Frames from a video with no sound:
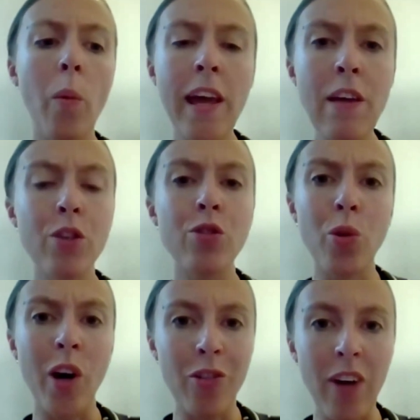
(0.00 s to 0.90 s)
Eva
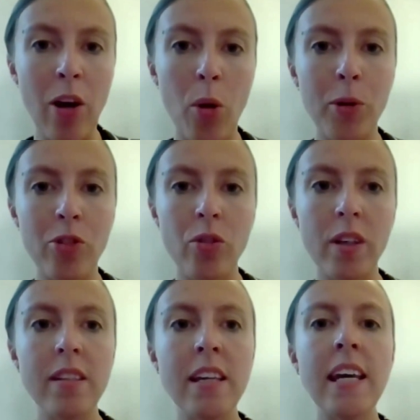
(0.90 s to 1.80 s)
saw a great
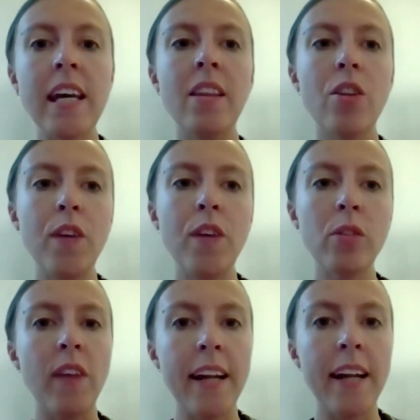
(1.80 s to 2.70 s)
opportunity in the
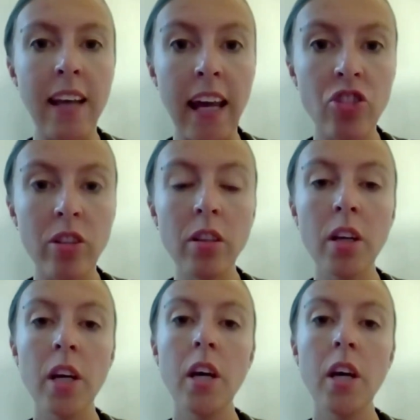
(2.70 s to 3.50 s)
field of annotation,